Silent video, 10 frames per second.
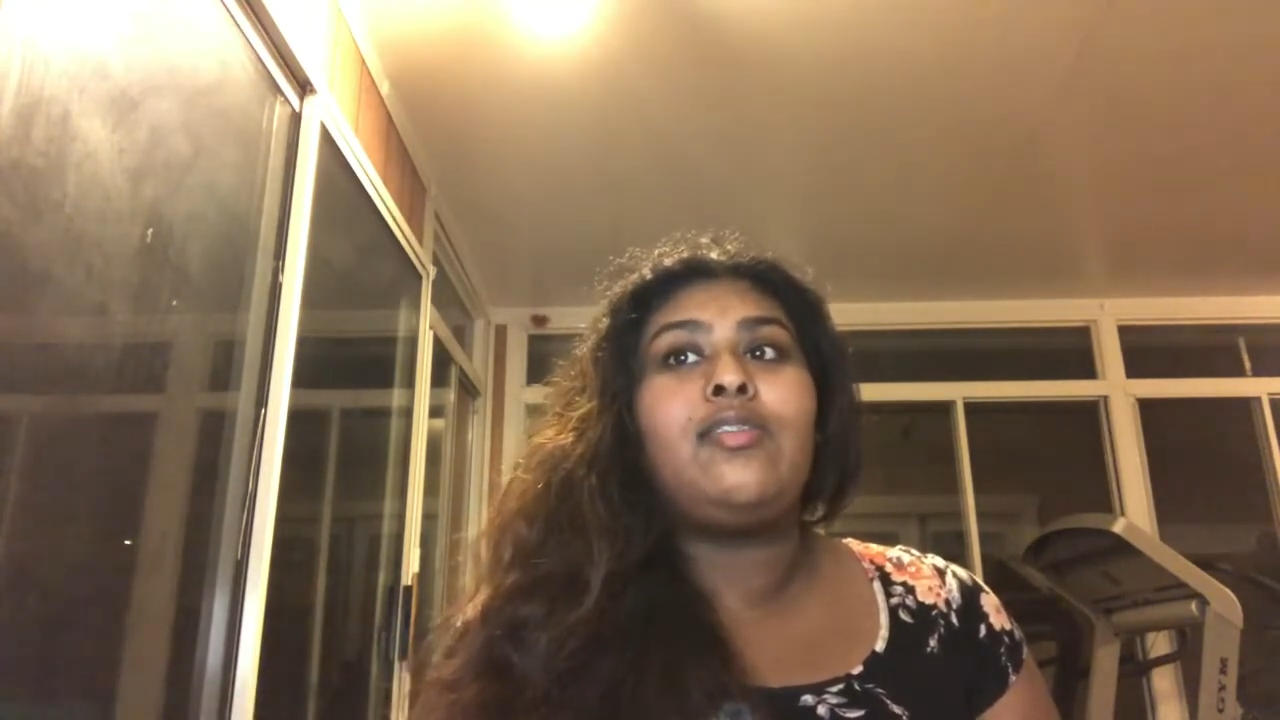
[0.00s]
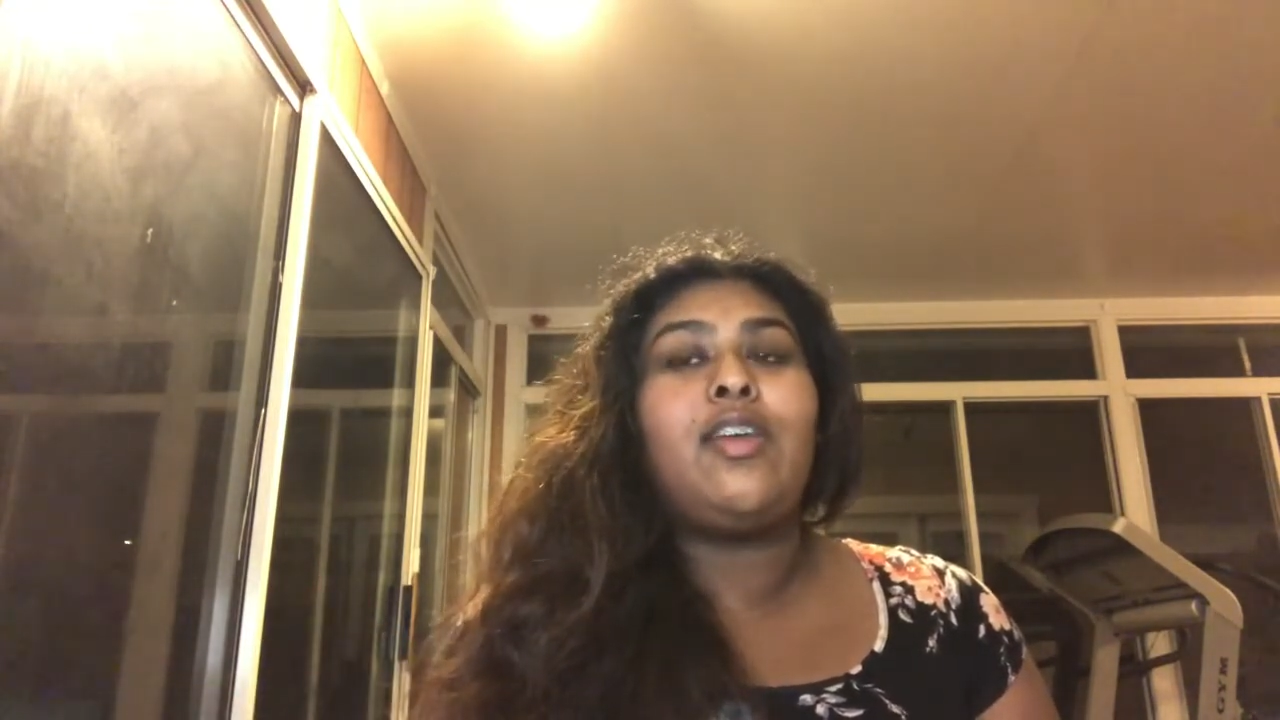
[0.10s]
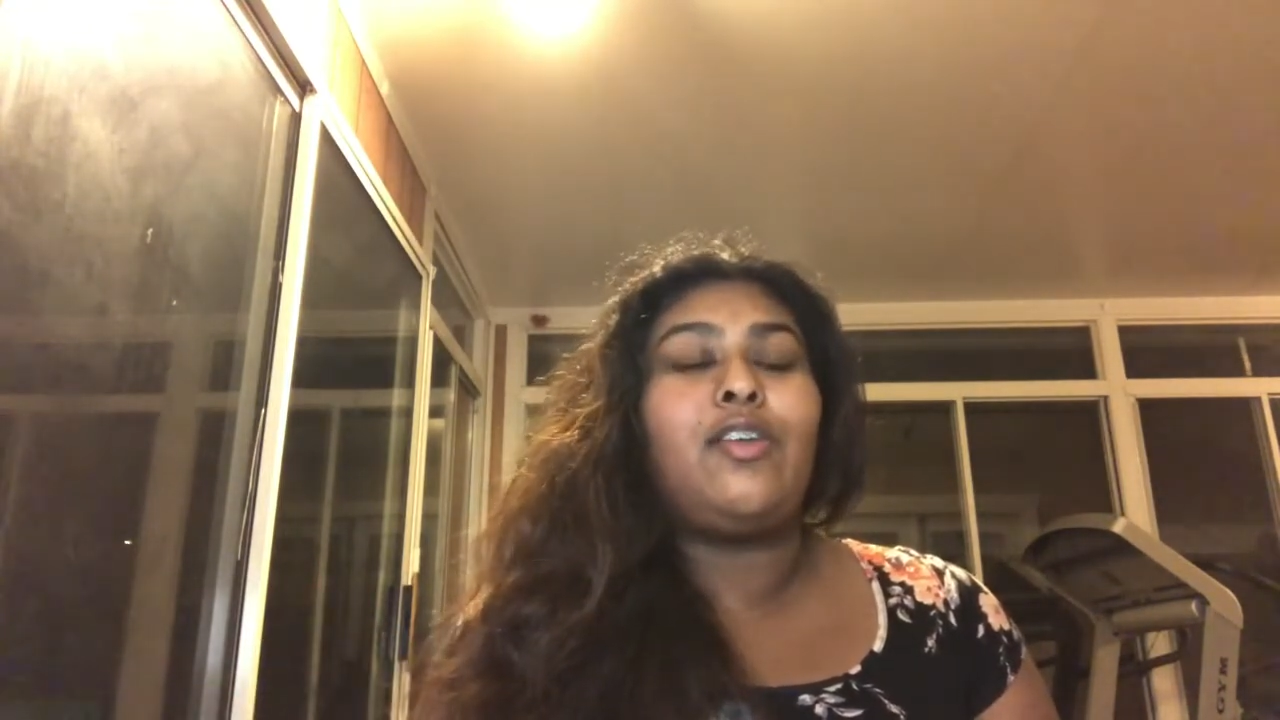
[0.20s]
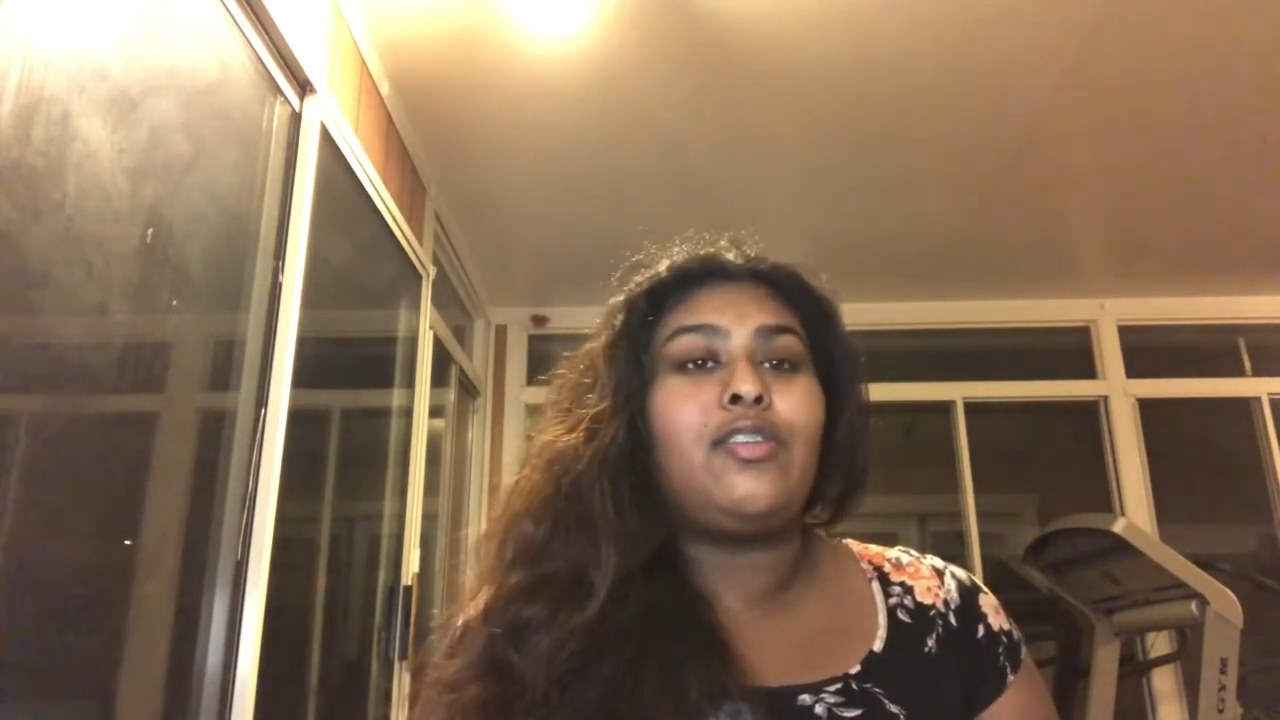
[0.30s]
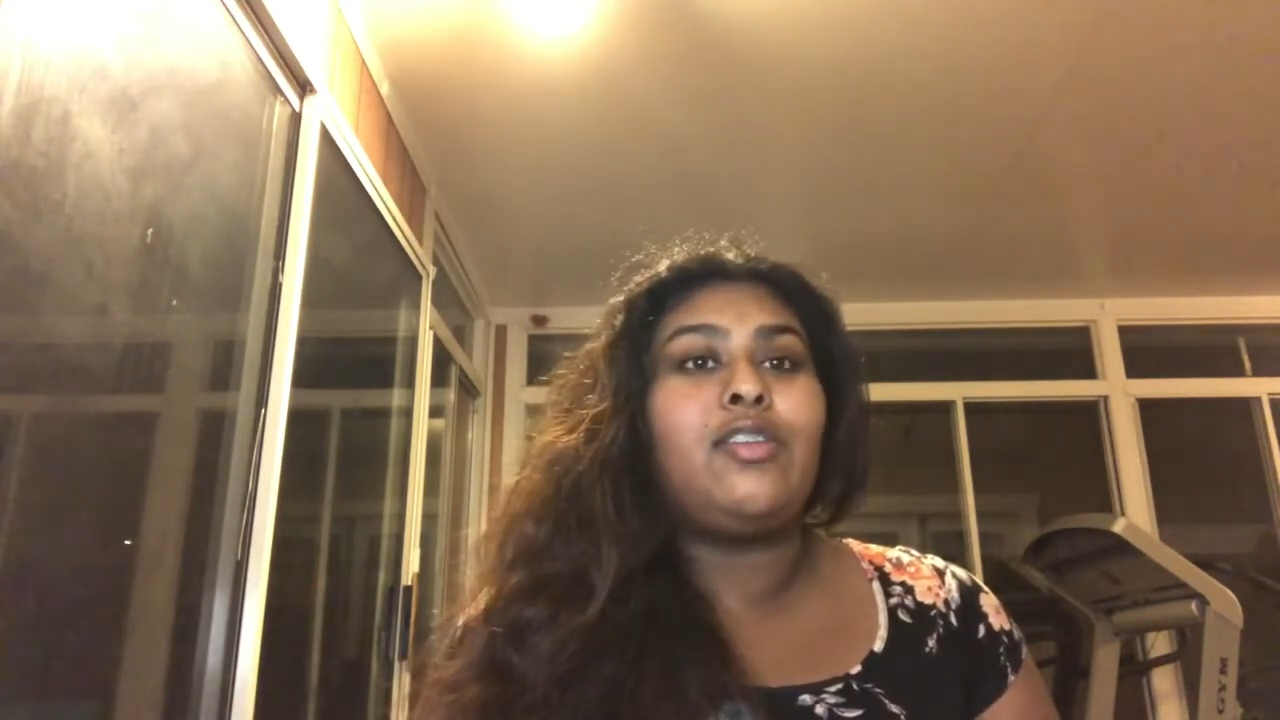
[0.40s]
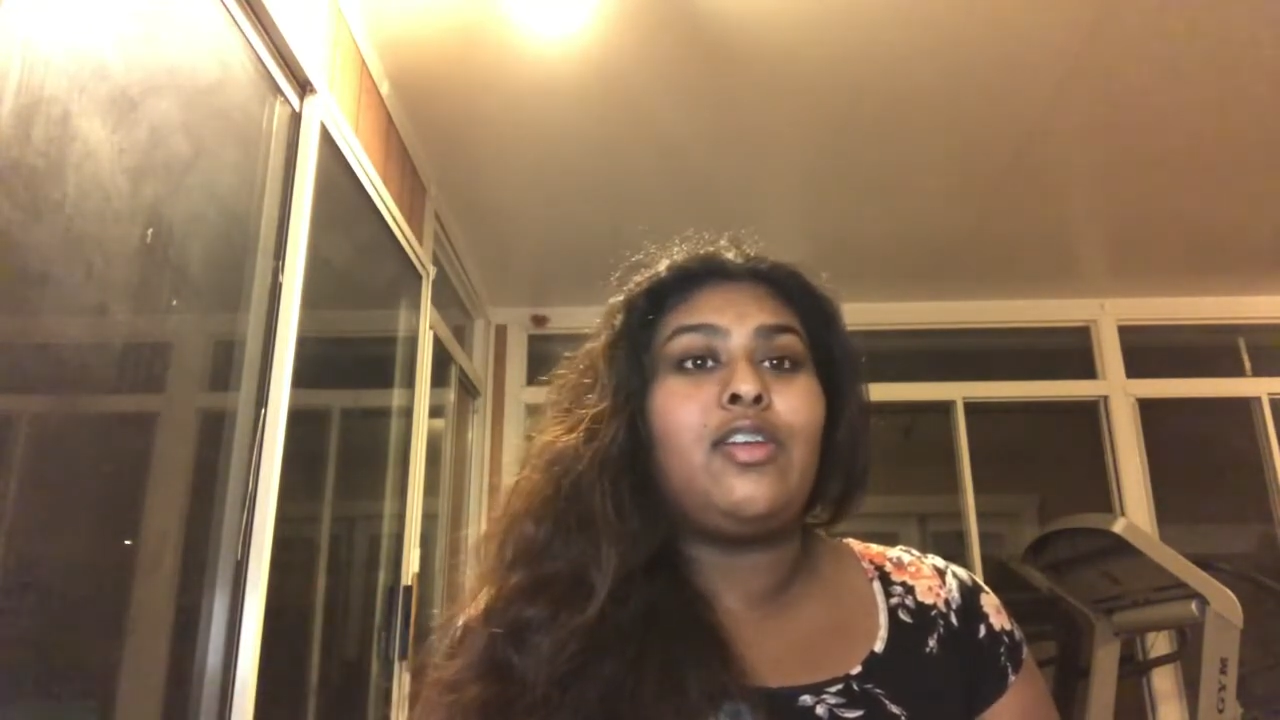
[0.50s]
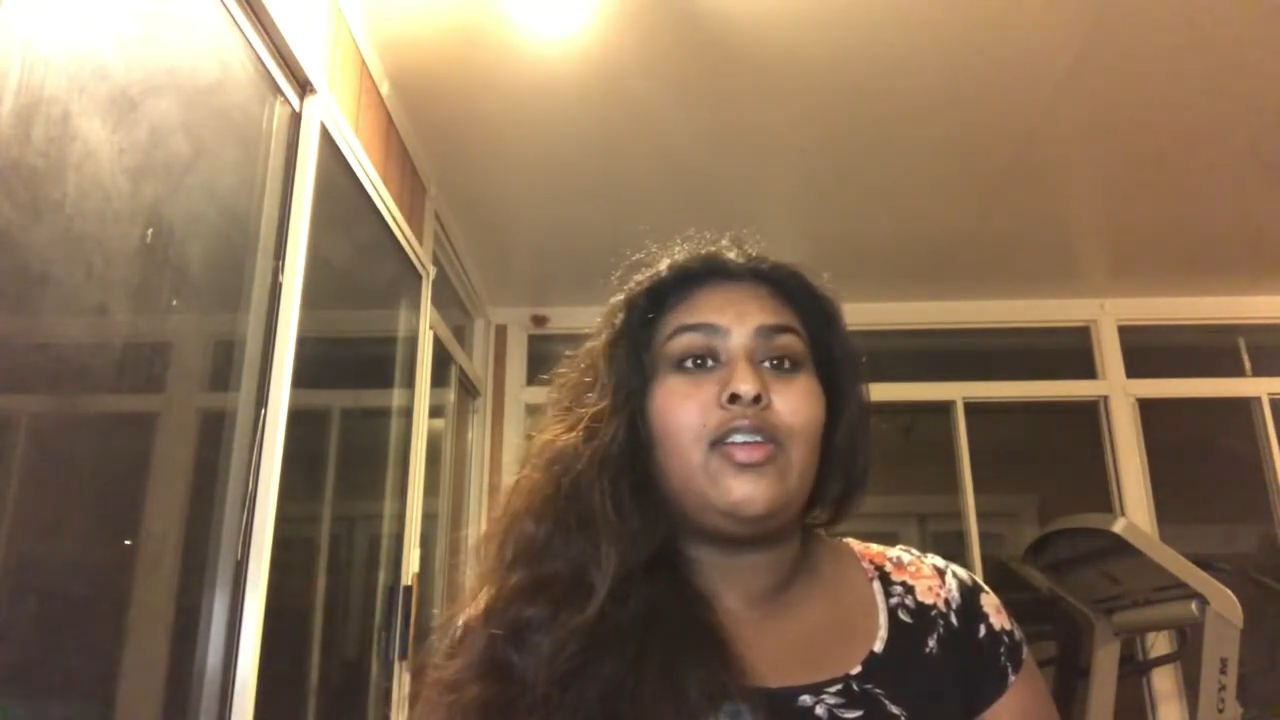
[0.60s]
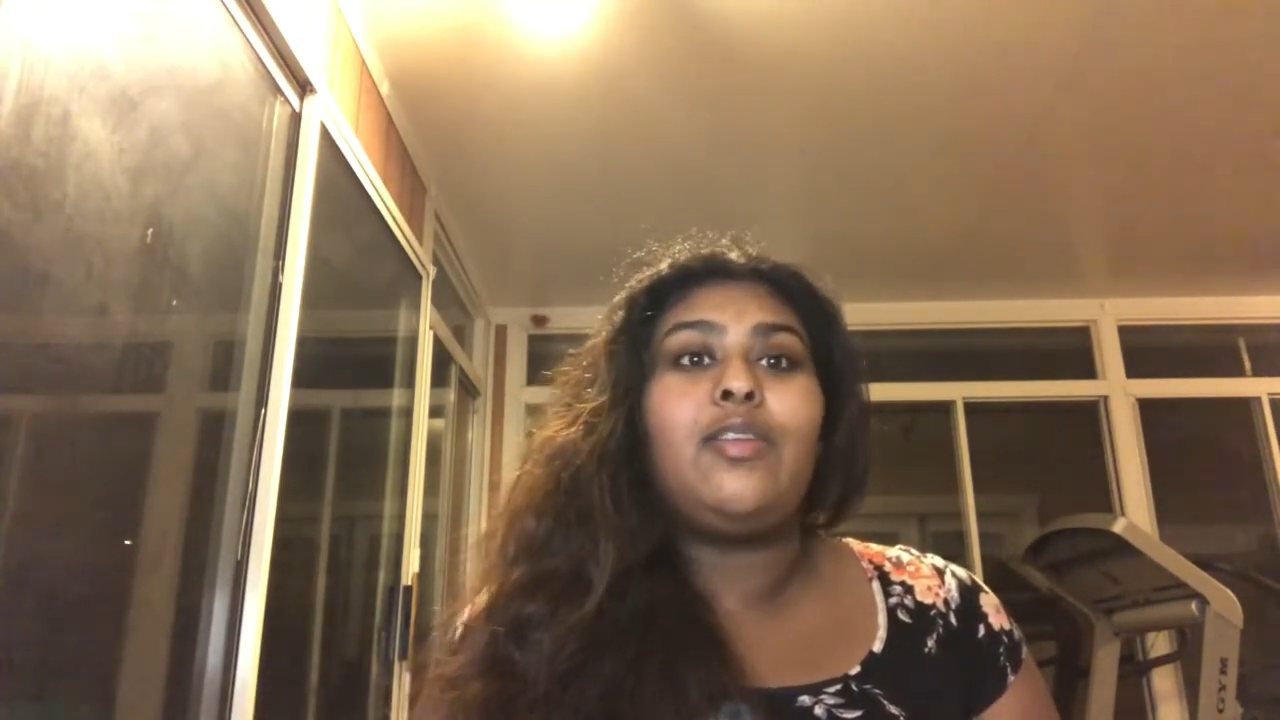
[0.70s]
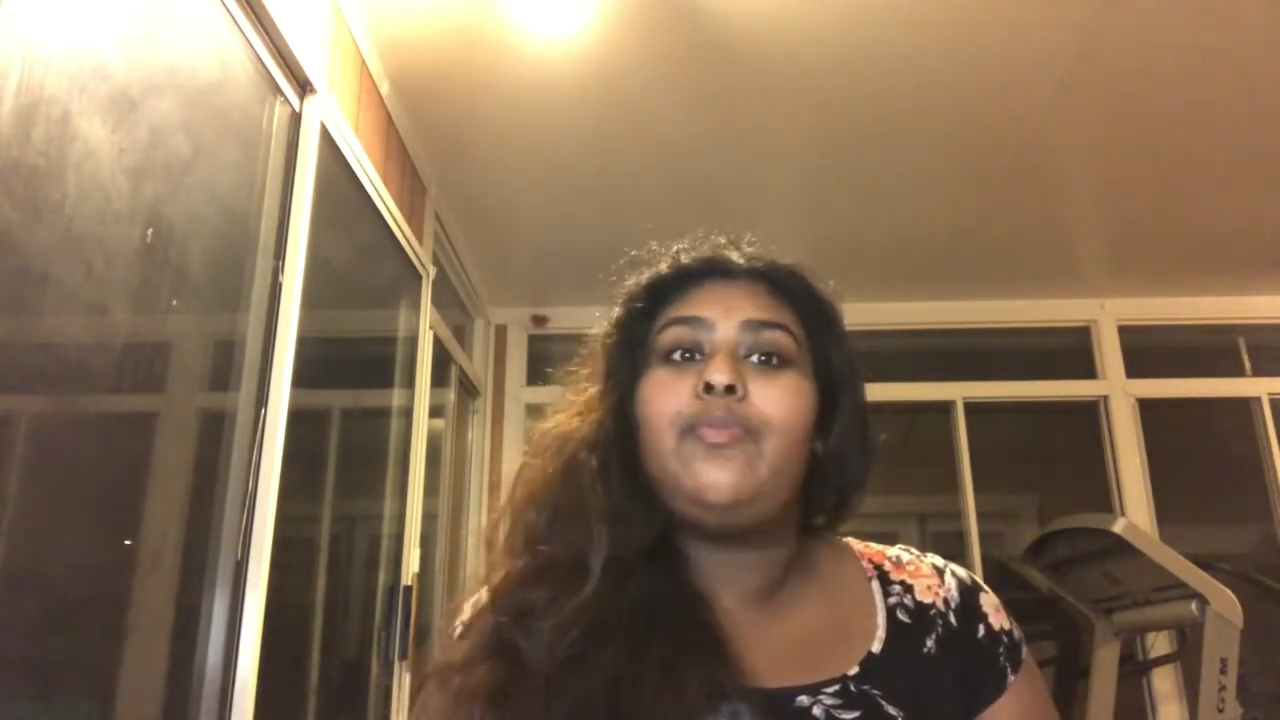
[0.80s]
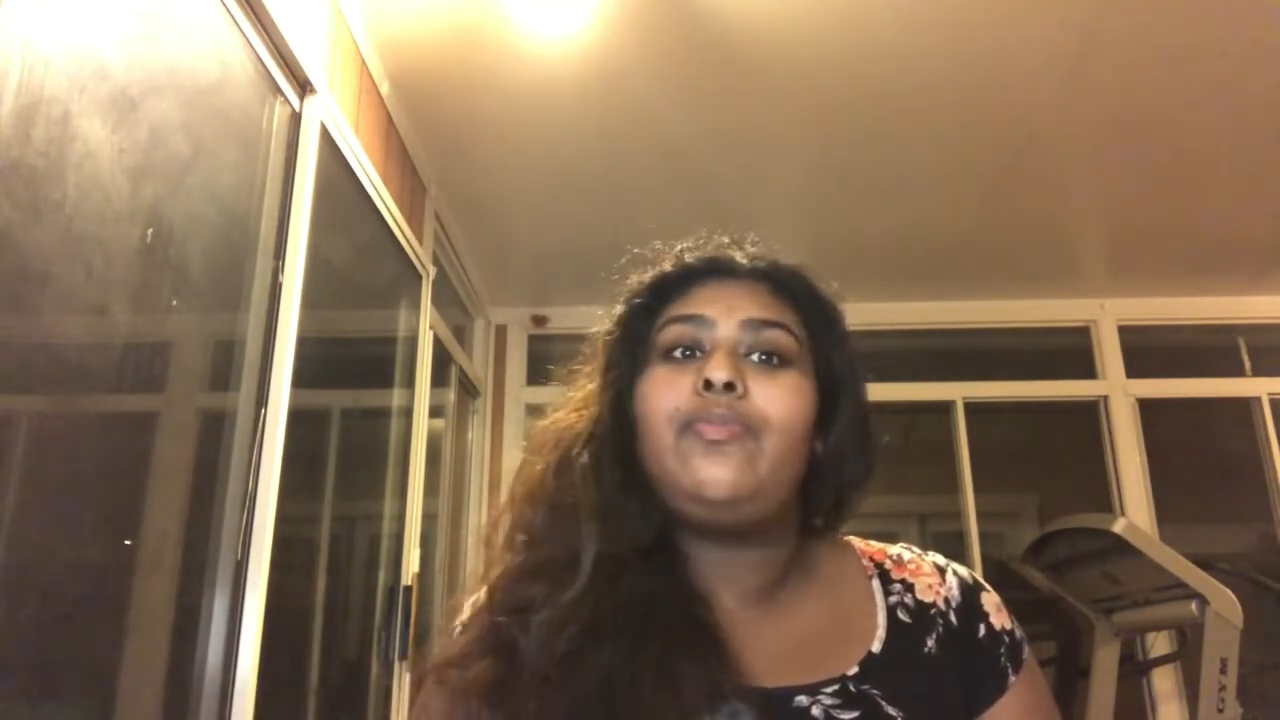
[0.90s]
secretary.